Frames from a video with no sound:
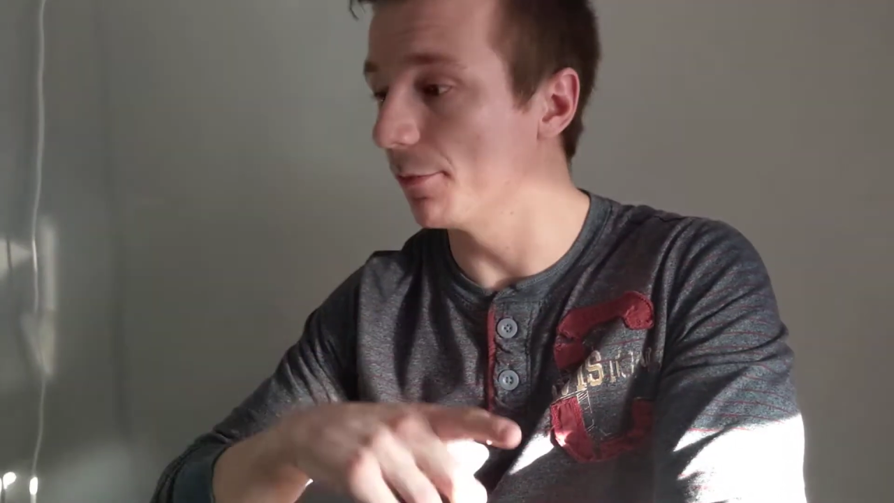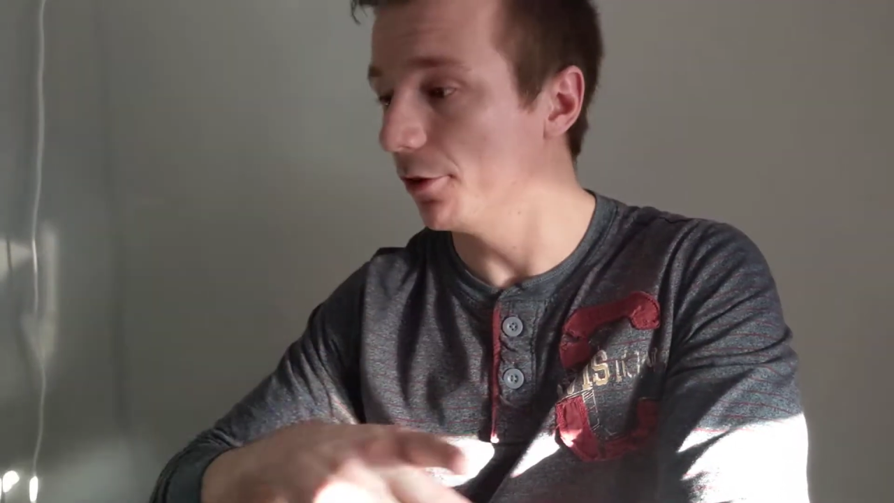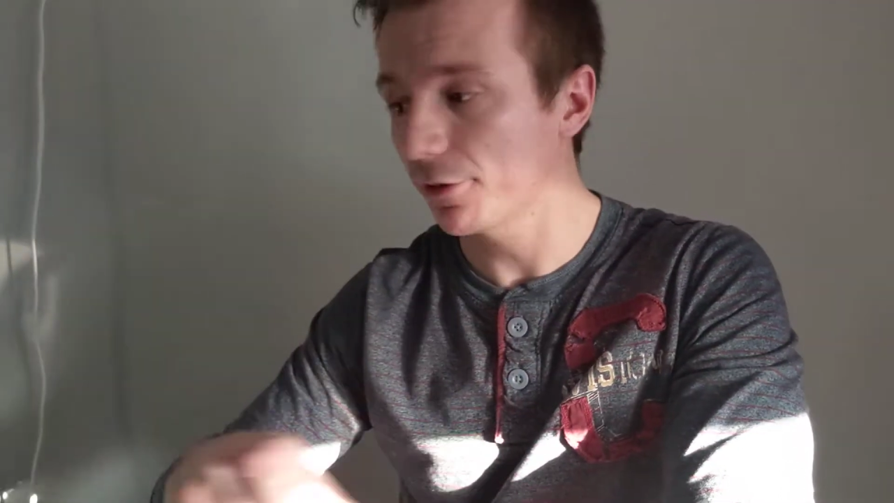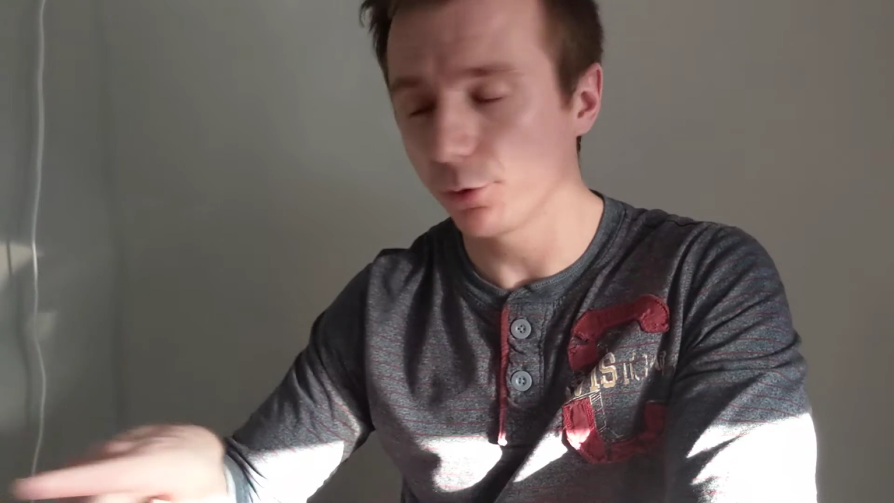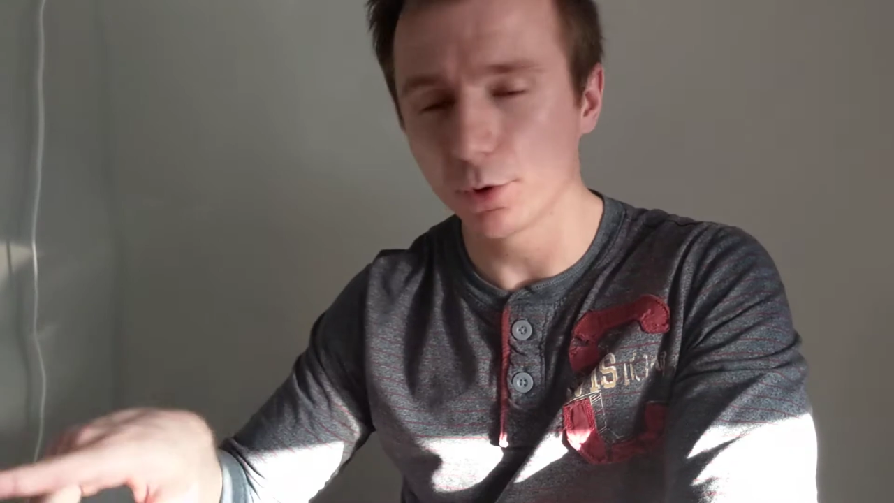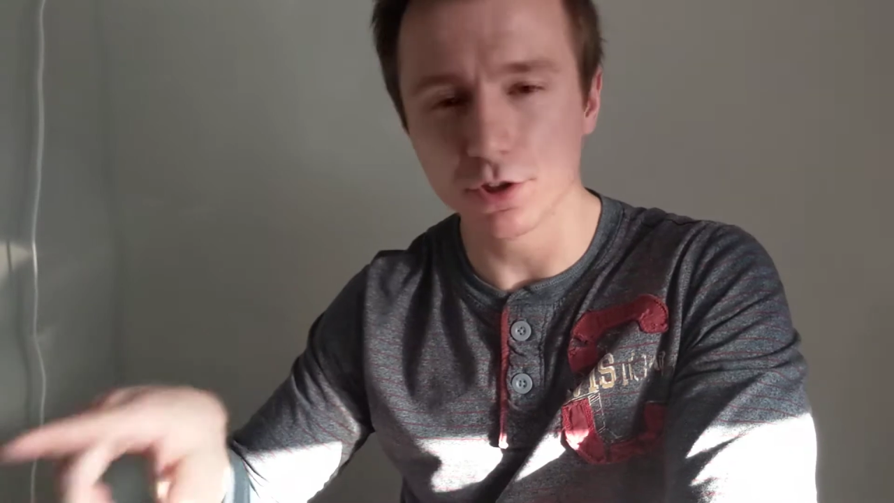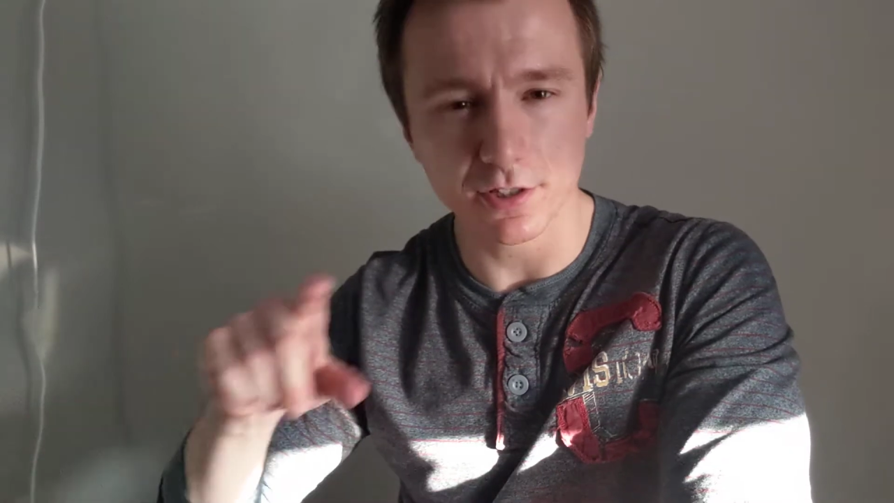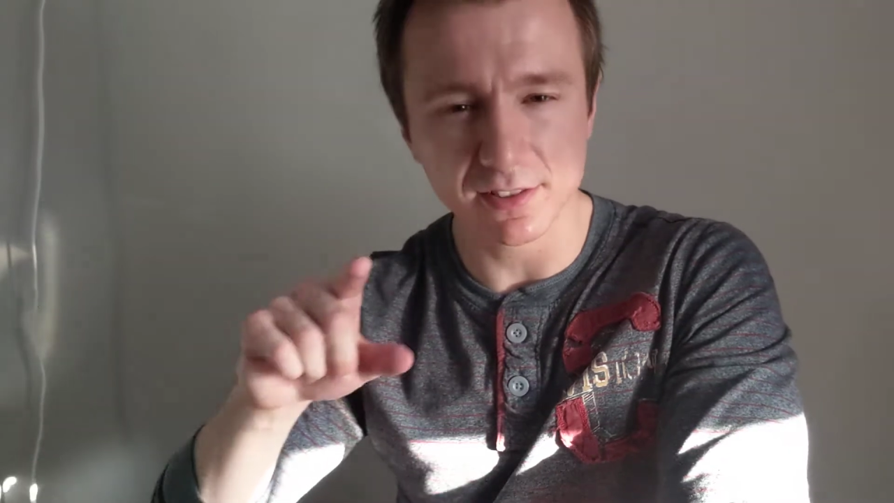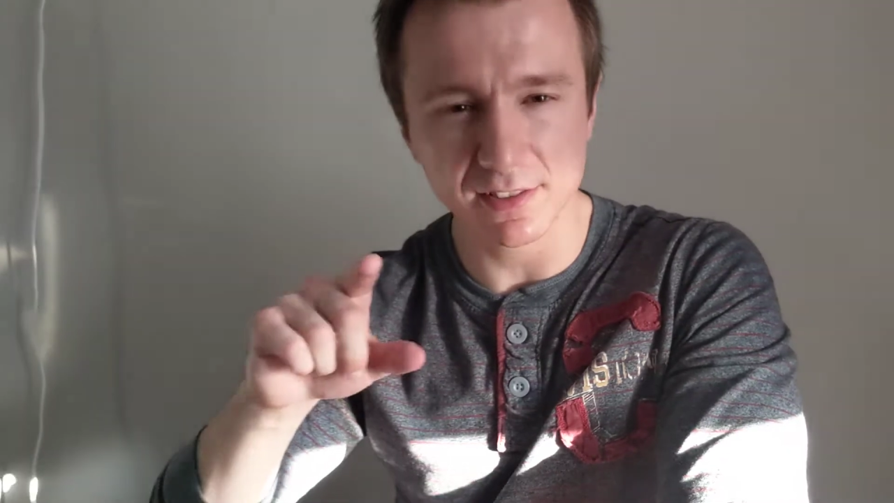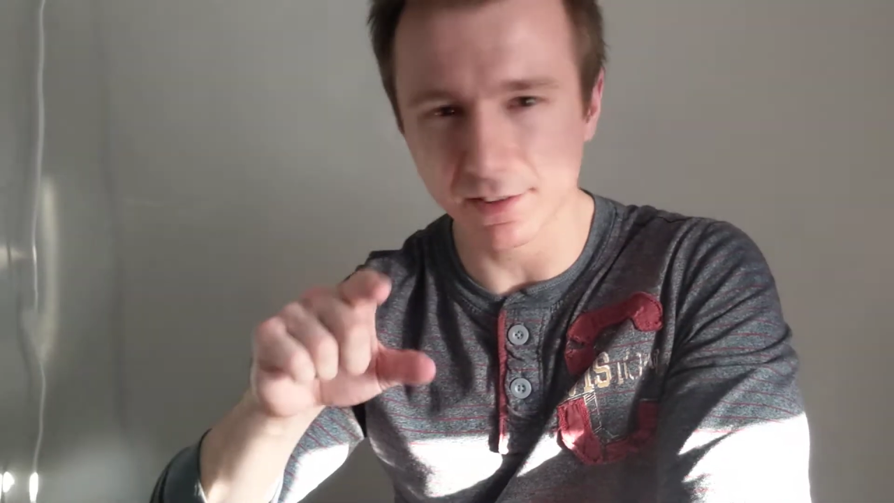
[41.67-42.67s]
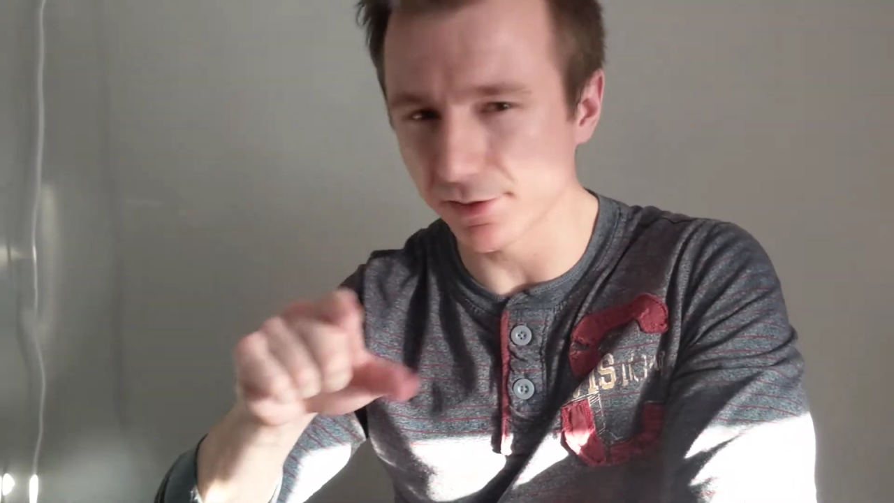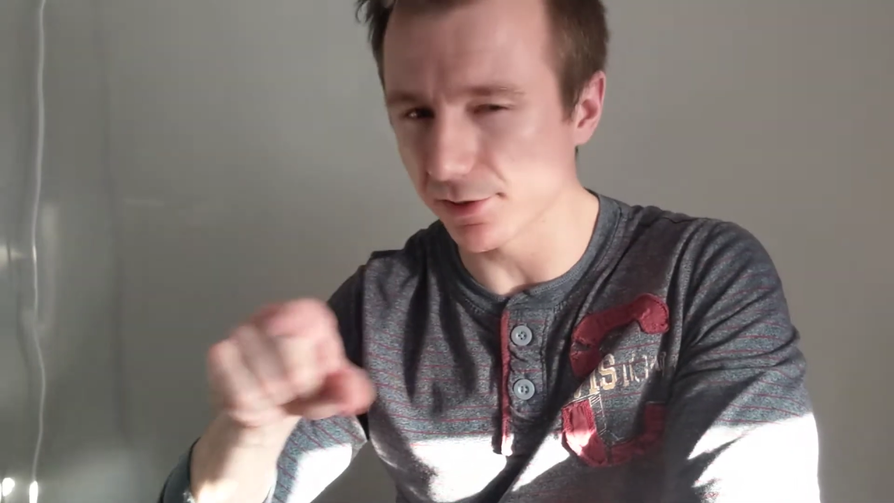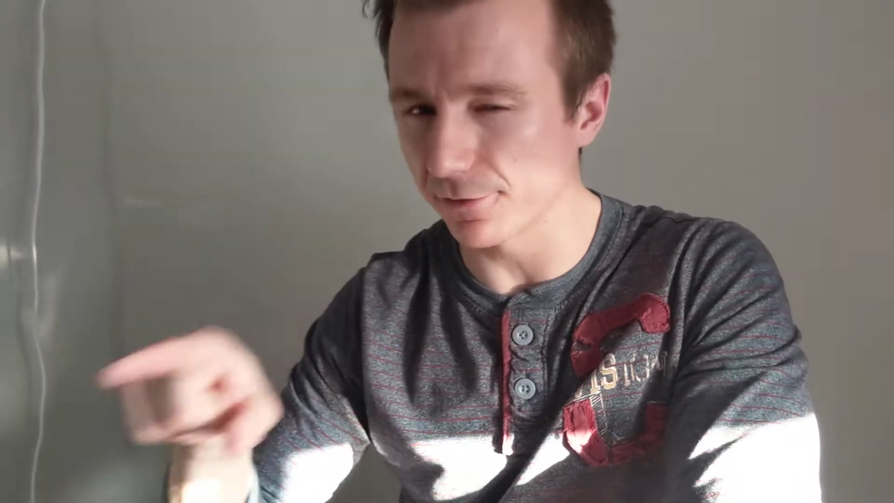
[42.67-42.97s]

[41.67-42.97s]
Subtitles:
Look through it. You're going to see that there's